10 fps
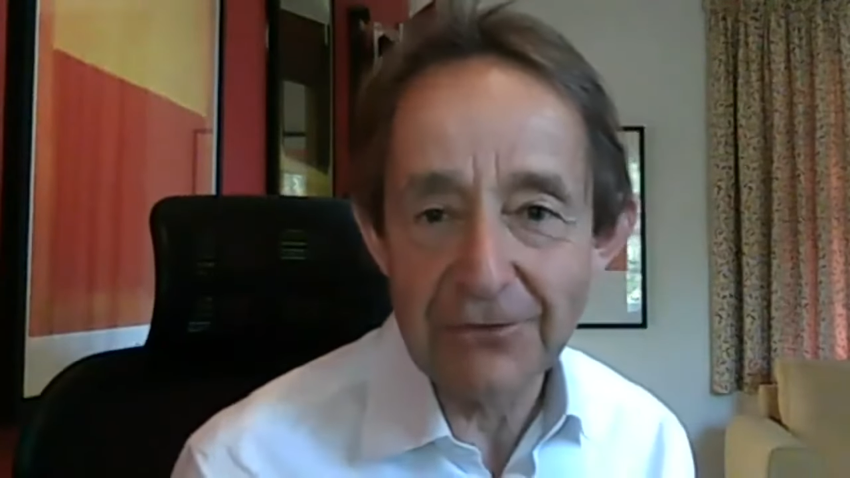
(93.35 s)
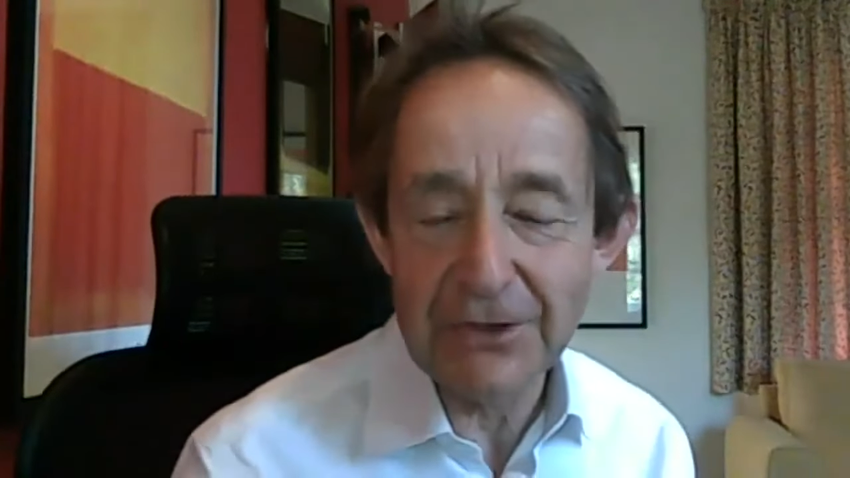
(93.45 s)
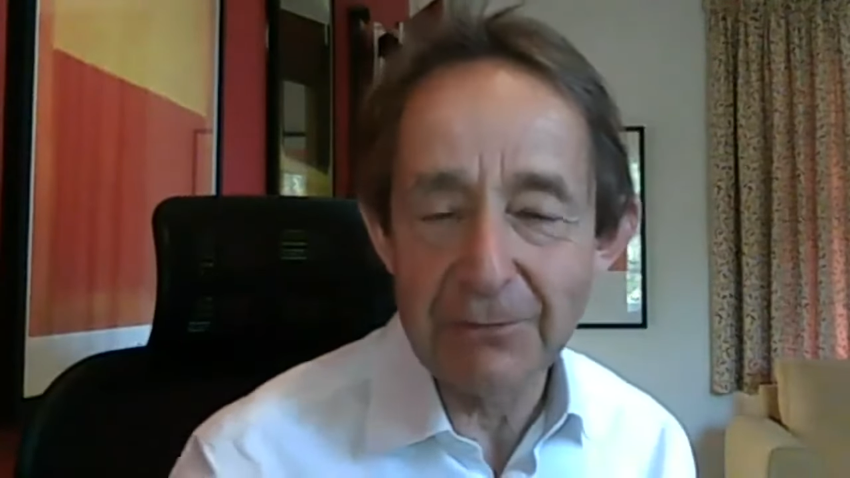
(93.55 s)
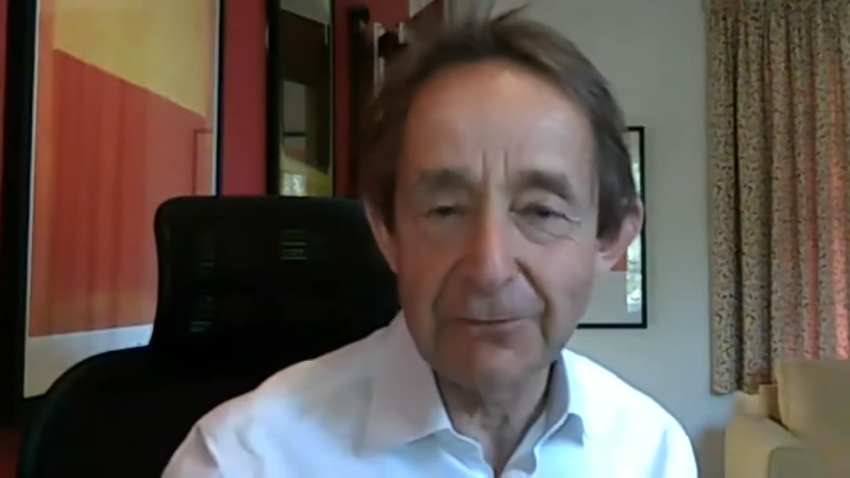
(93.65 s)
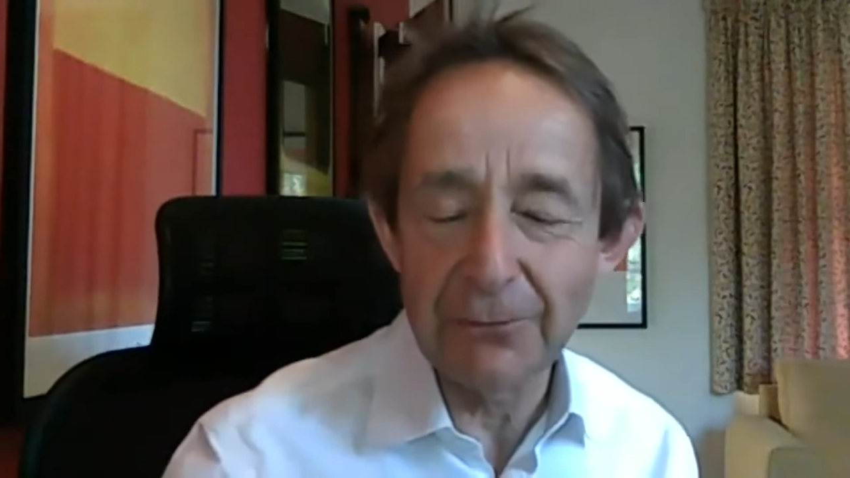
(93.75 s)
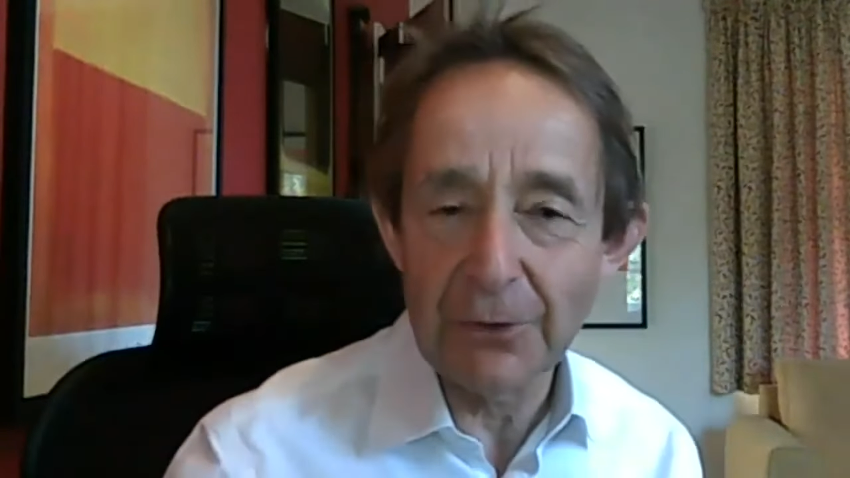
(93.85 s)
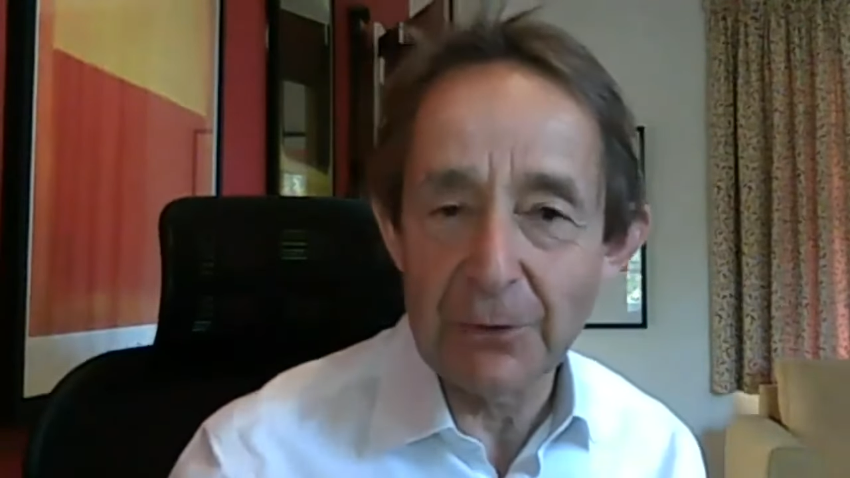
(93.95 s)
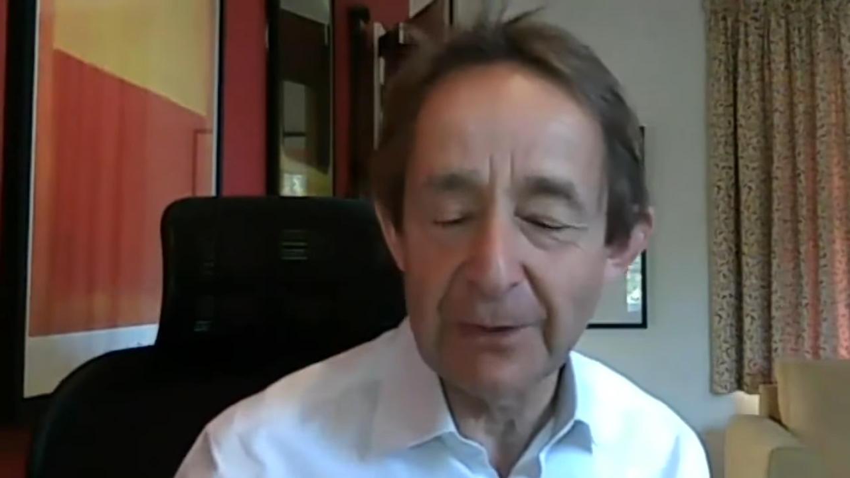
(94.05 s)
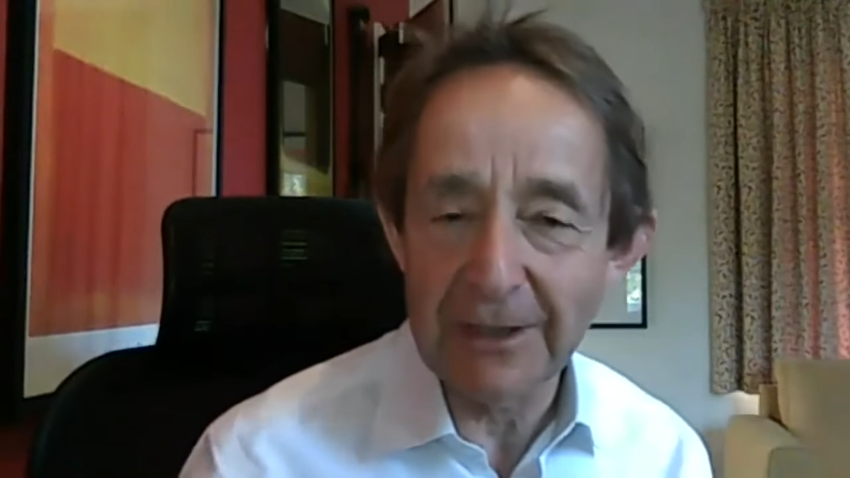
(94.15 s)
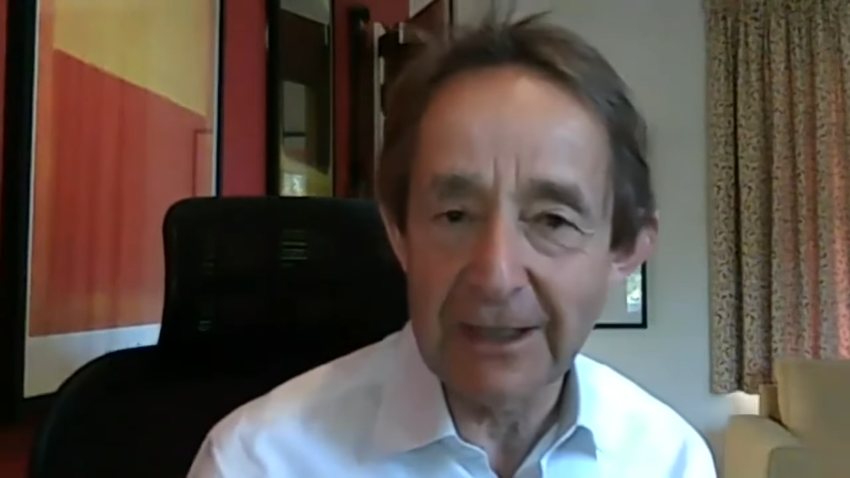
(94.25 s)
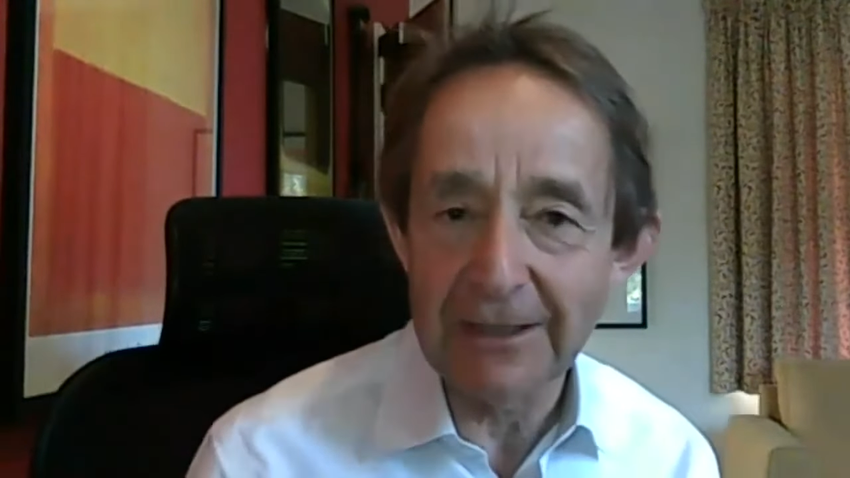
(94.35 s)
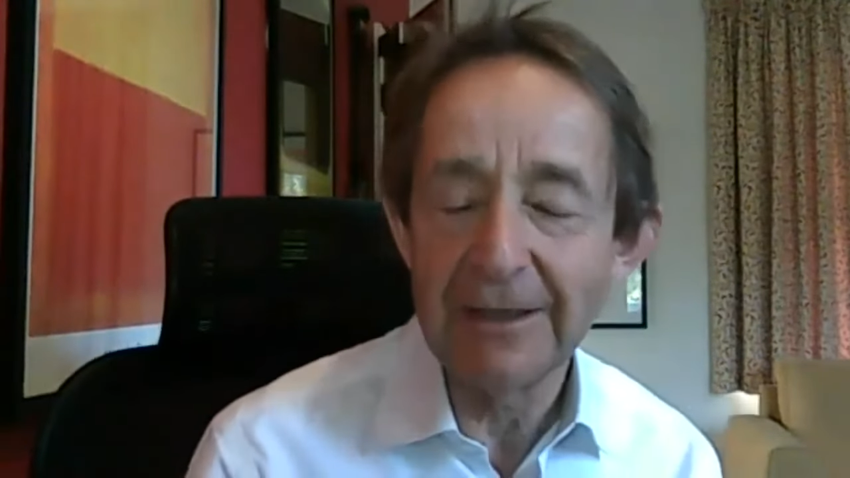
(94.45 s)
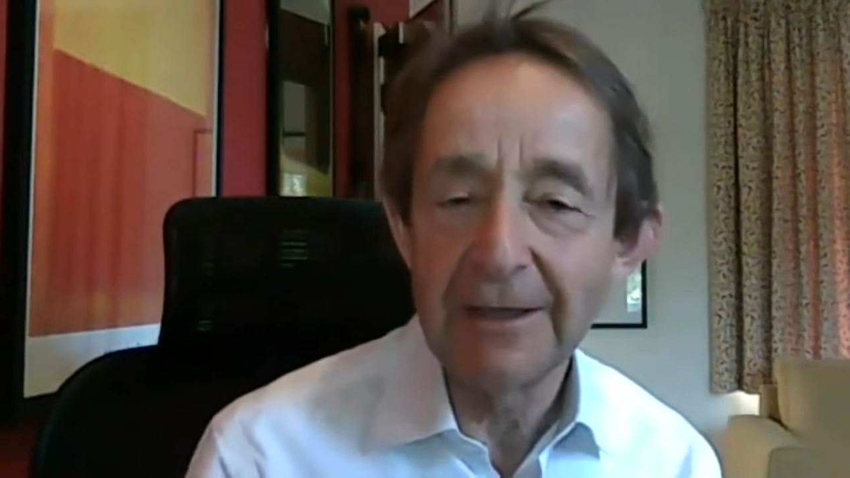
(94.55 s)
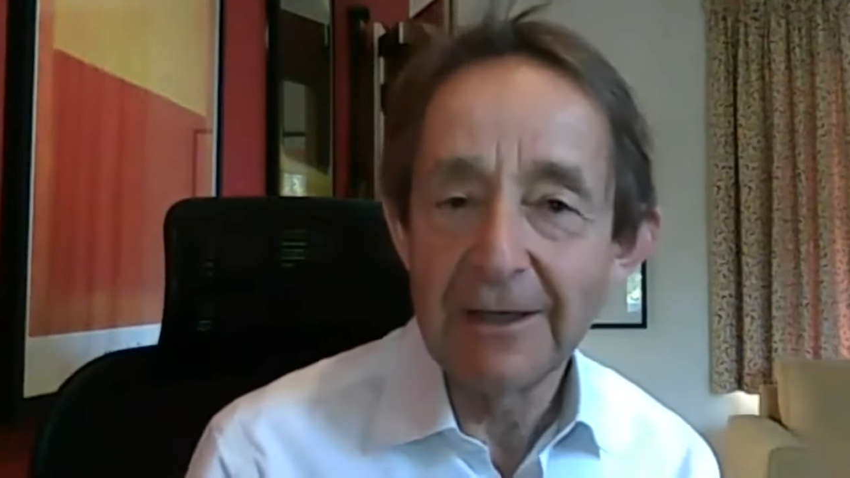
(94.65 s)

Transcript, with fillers: to you before you begin